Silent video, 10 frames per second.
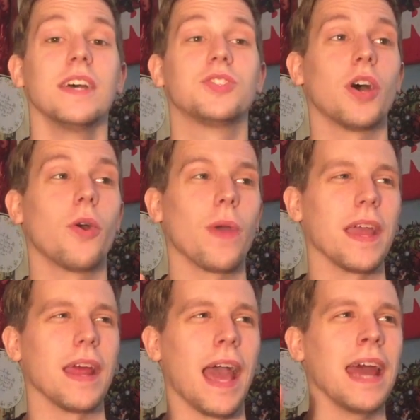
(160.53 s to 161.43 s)
So
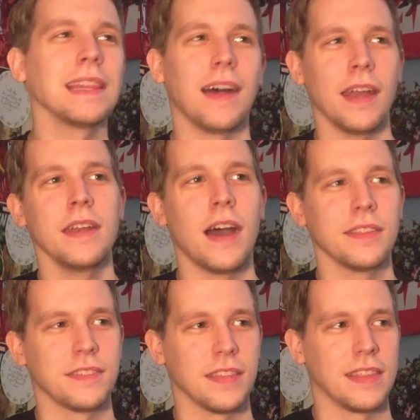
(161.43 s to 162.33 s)
it had a lot of
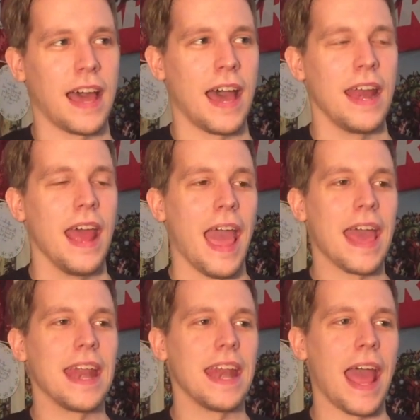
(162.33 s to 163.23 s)
nods to that,
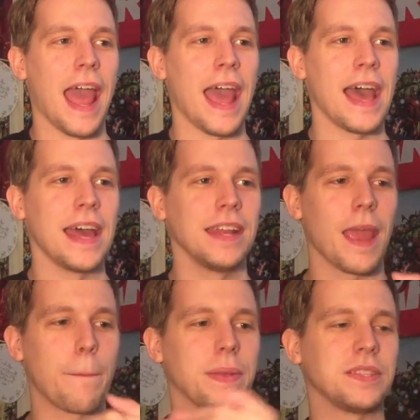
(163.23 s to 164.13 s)
and it
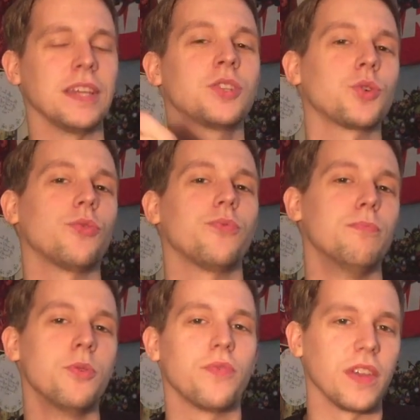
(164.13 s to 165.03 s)
had potential
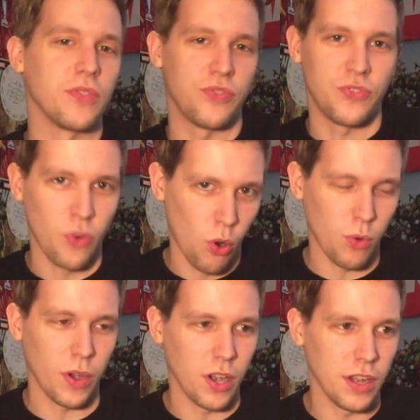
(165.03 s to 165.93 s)
moving
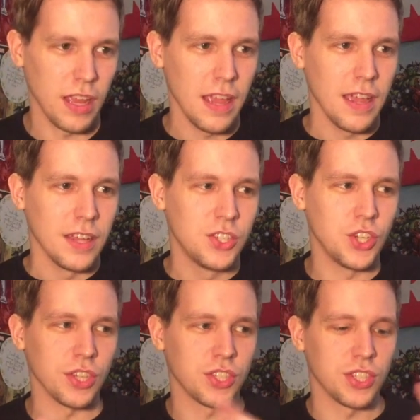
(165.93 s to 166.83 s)
forward
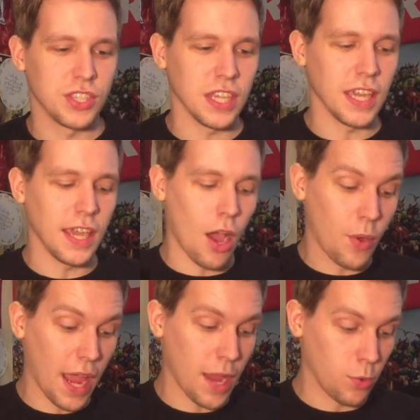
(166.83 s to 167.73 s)
just to see,
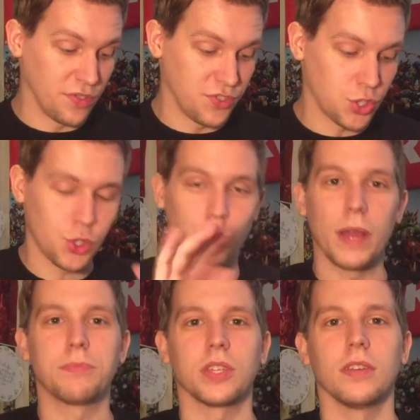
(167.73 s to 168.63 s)
okay, we've
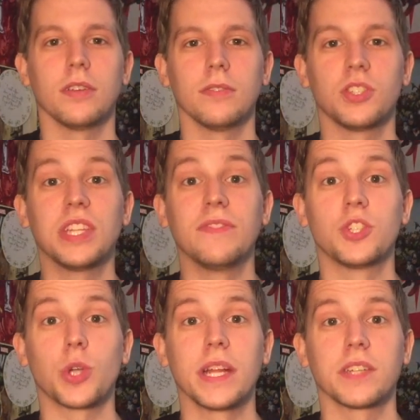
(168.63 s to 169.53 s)
stripped Stephen
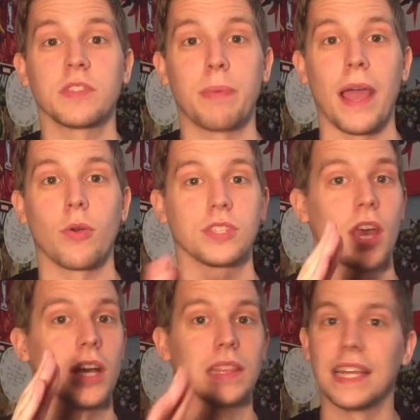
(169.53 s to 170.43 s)
Strange of his powers.
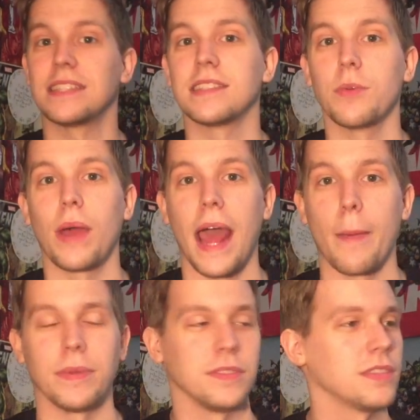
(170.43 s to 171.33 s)
Let's see what
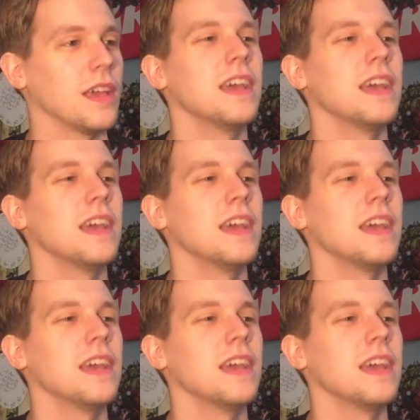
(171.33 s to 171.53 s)
happens.